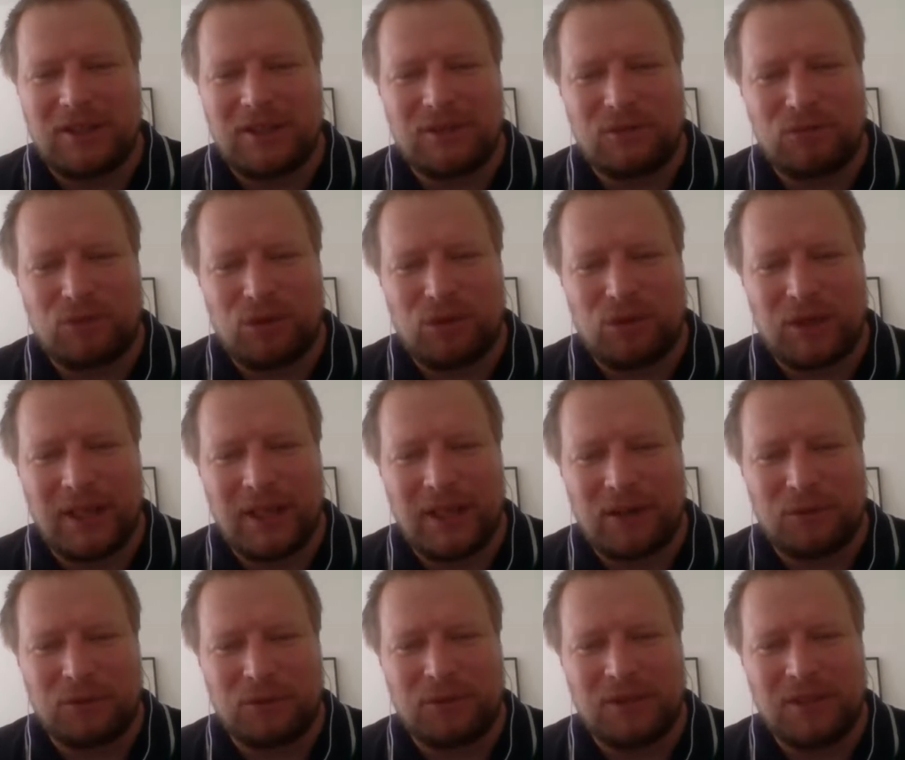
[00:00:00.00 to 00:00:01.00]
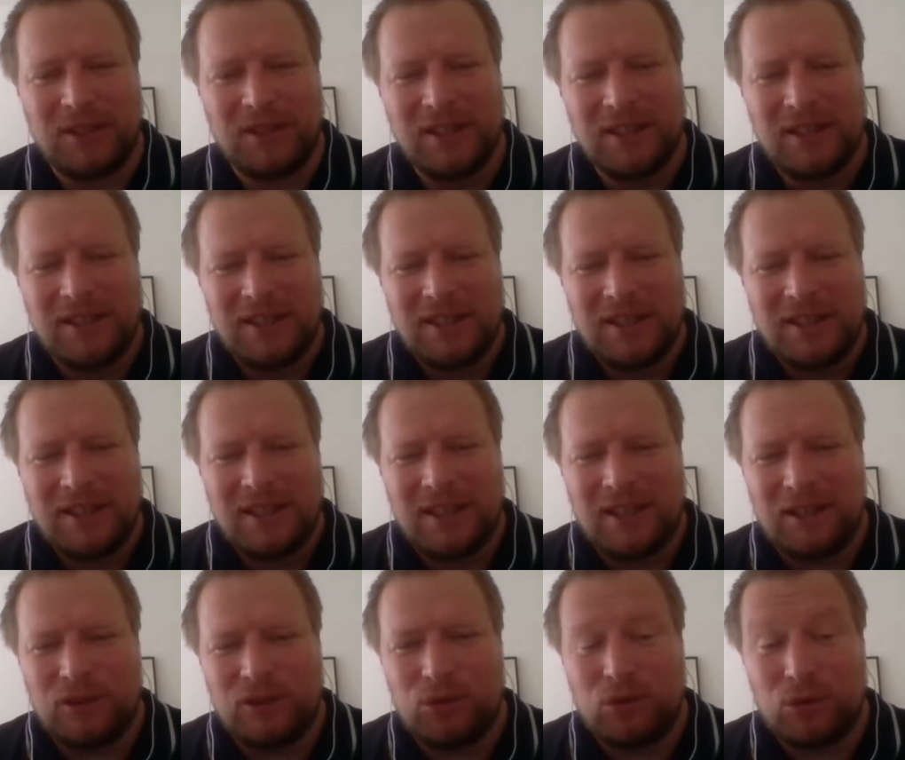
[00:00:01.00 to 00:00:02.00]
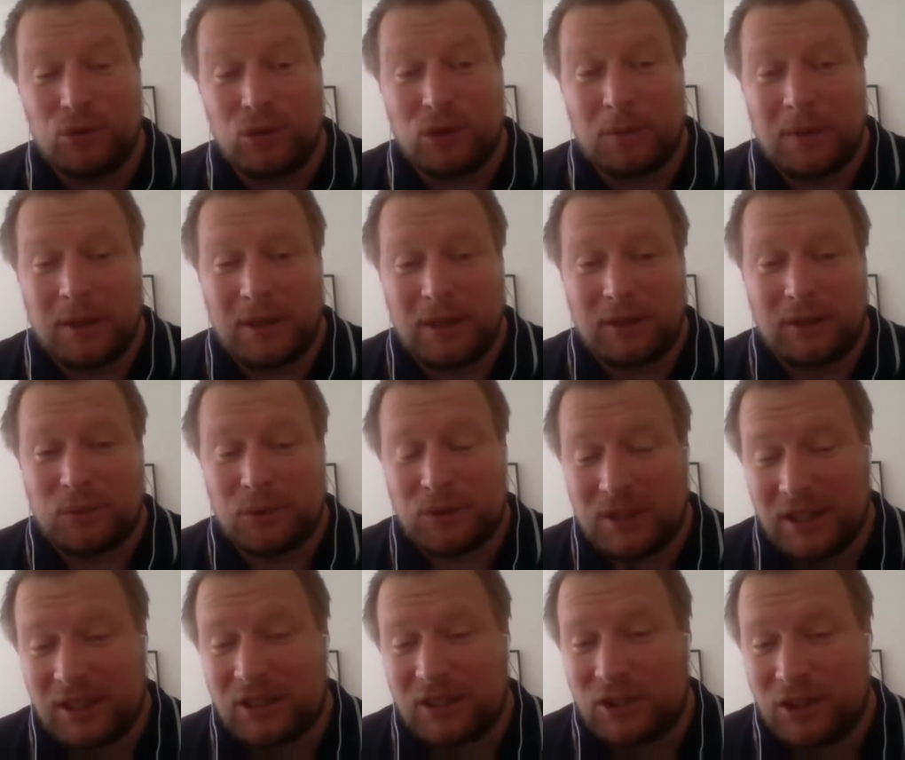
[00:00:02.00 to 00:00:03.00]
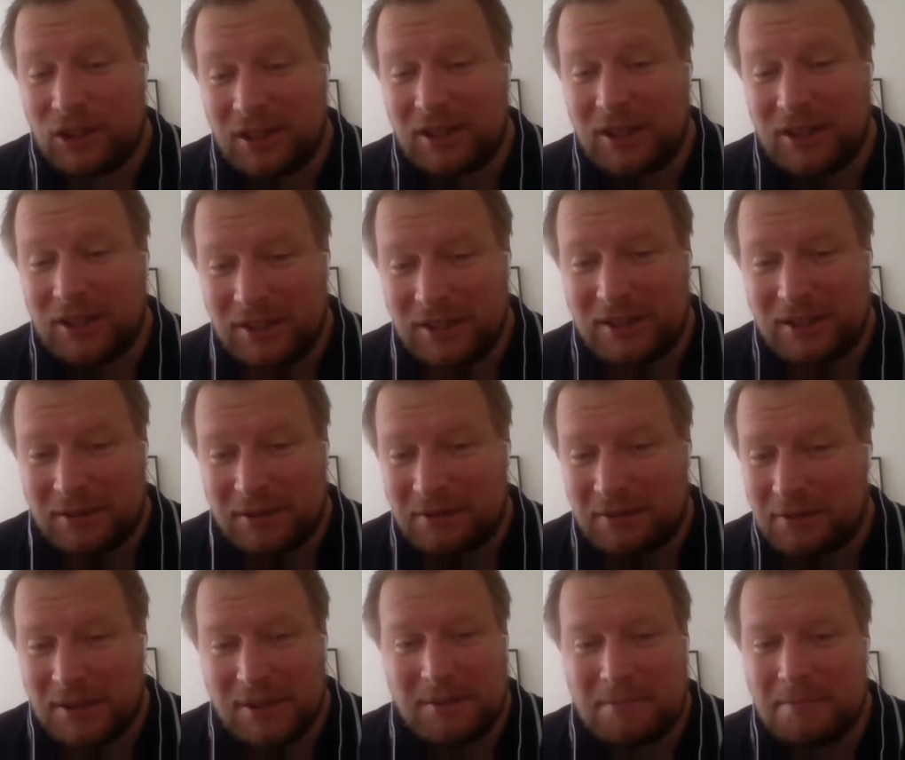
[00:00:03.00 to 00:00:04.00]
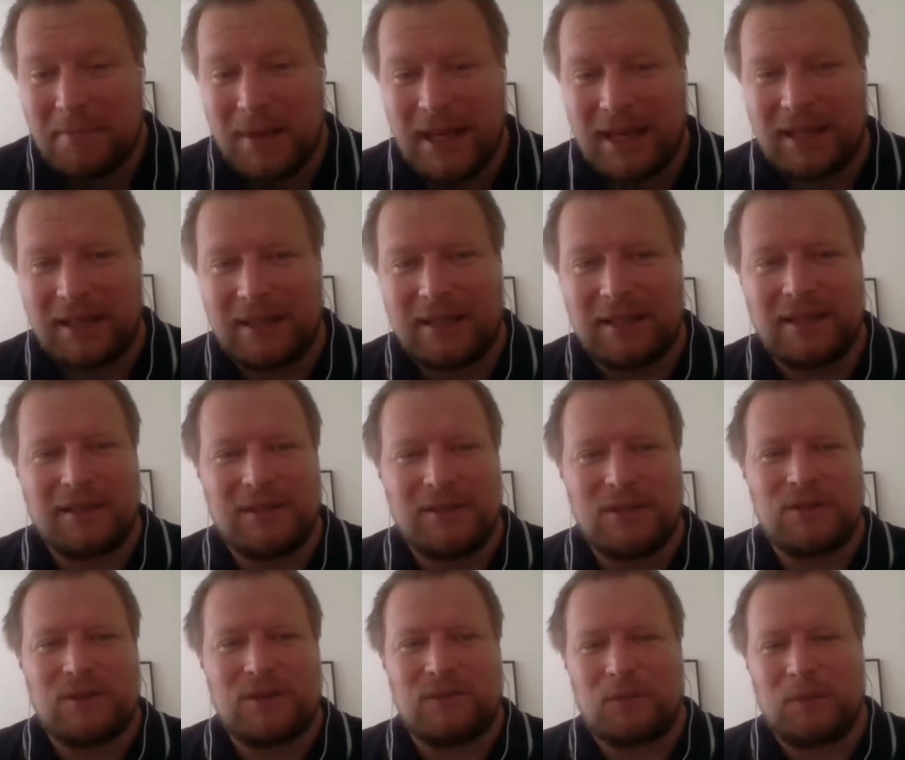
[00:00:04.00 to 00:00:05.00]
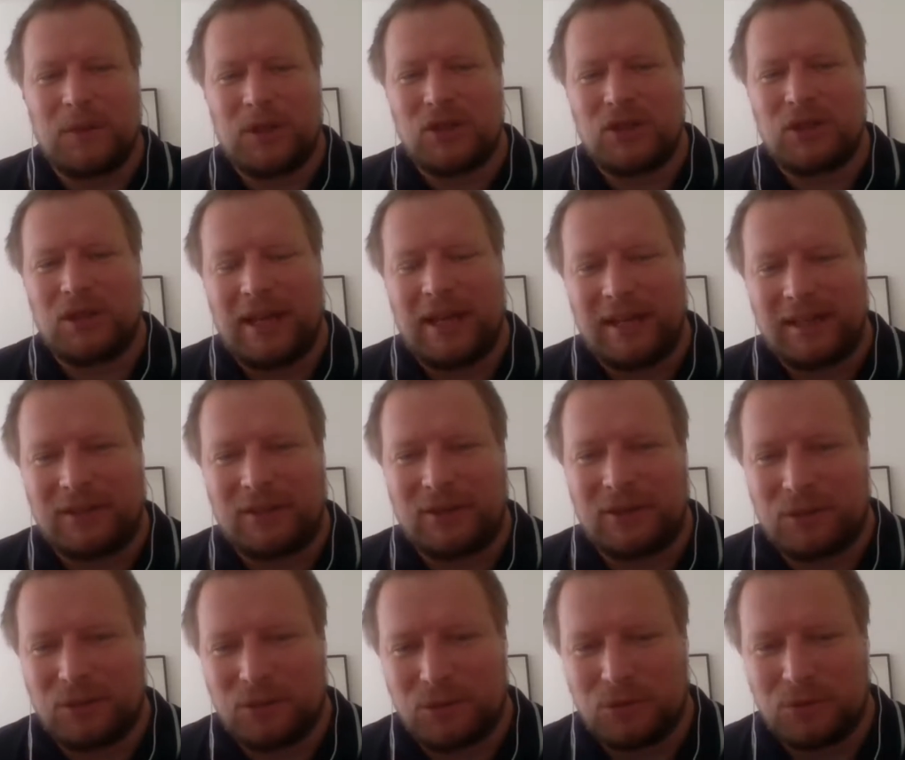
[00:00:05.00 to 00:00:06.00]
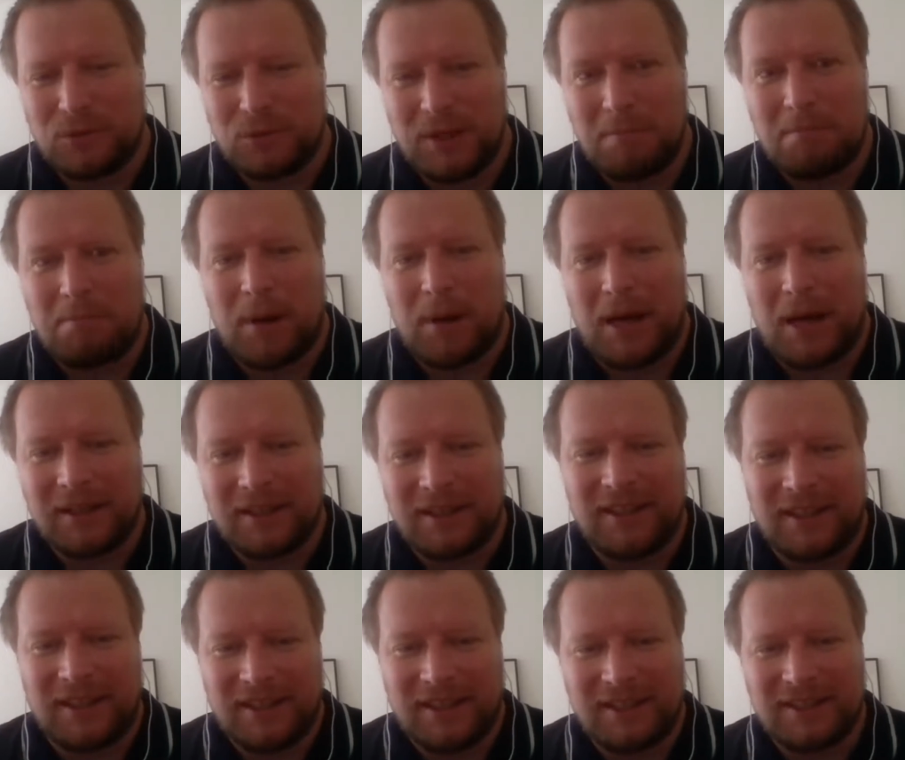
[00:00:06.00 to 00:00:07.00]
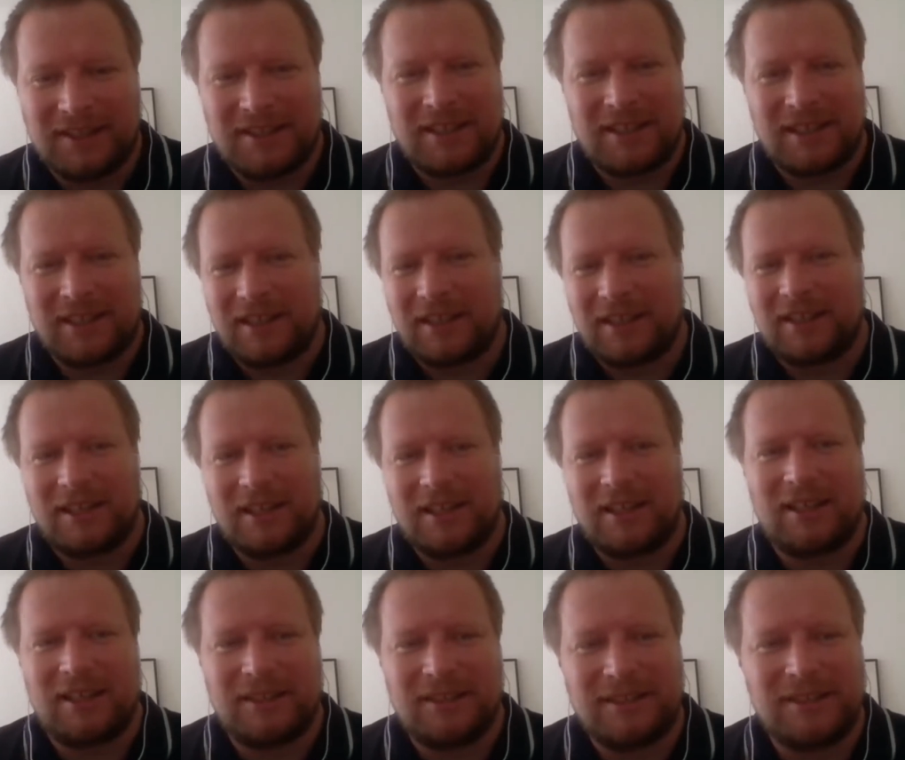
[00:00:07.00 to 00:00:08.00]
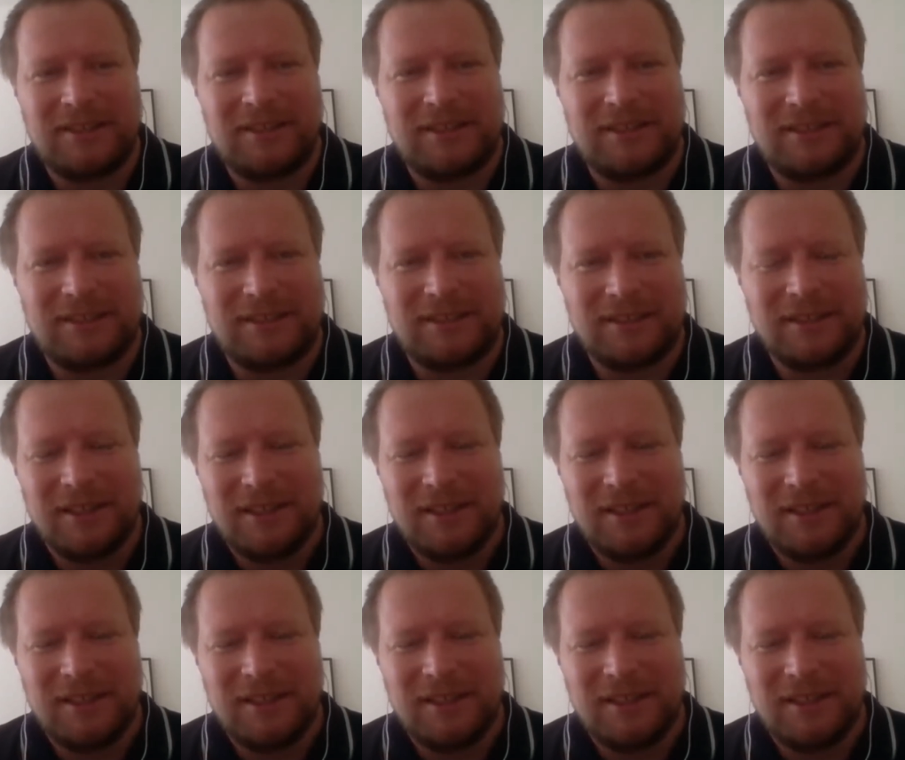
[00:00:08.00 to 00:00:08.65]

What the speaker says: is rolling out in Europe, and it was actually this main disinformation actor who debunked that and said like, hey guys, this is...